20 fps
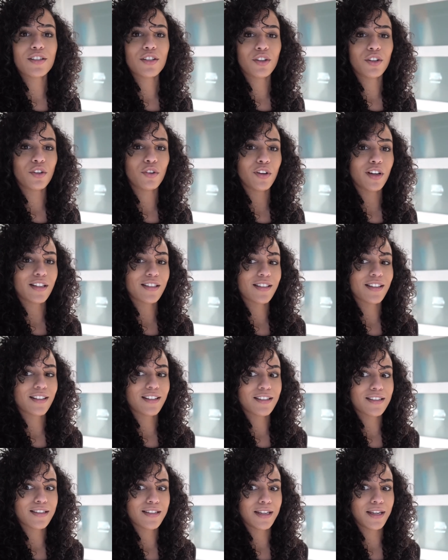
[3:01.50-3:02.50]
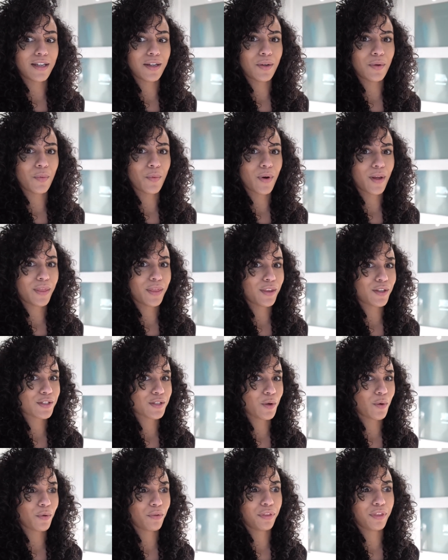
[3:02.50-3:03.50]
so you guys can see what this
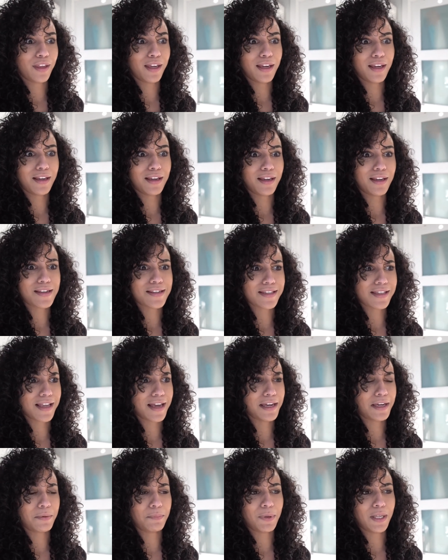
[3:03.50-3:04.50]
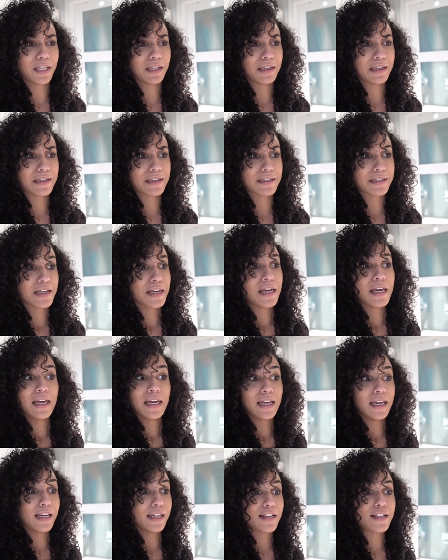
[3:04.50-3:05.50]
whole thing is like, because
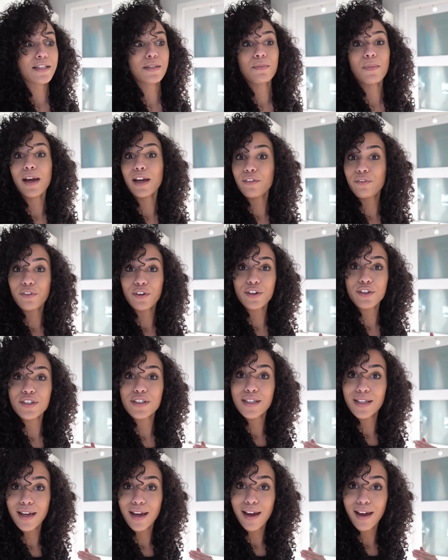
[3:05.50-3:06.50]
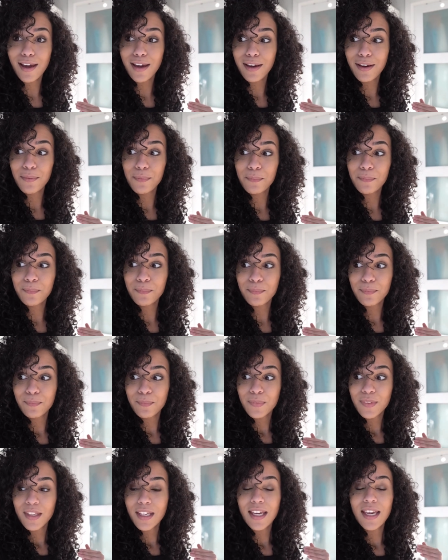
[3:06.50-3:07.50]
it is my first time,
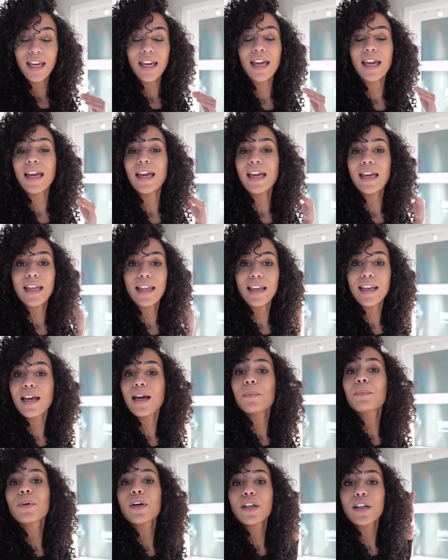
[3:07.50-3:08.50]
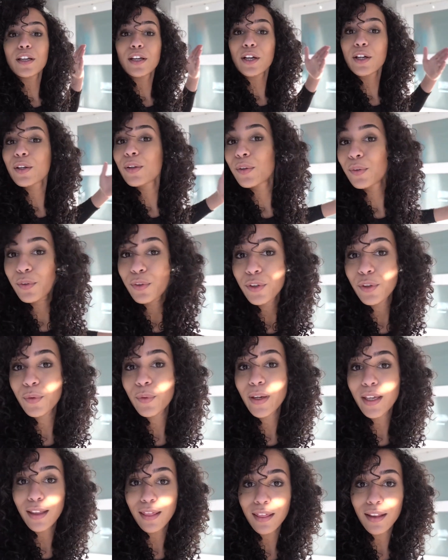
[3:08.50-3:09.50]
and I'm gonna include you
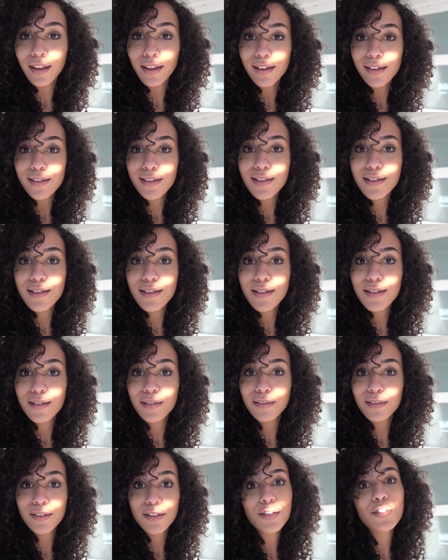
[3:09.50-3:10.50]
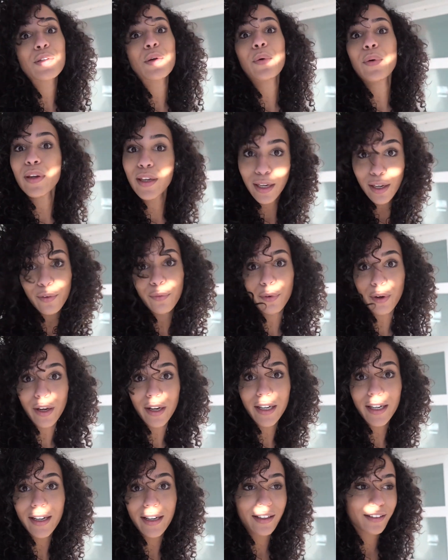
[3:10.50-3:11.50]
in this. So get
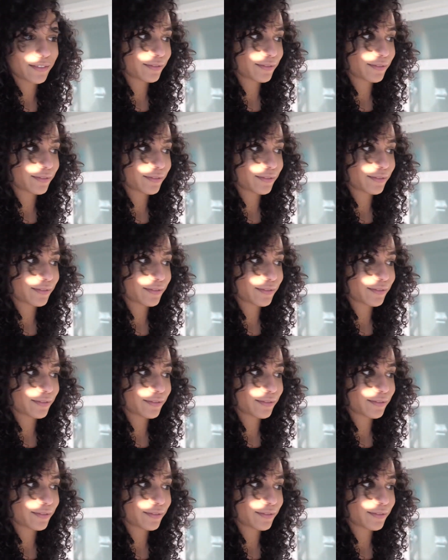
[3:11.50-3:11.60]
ready.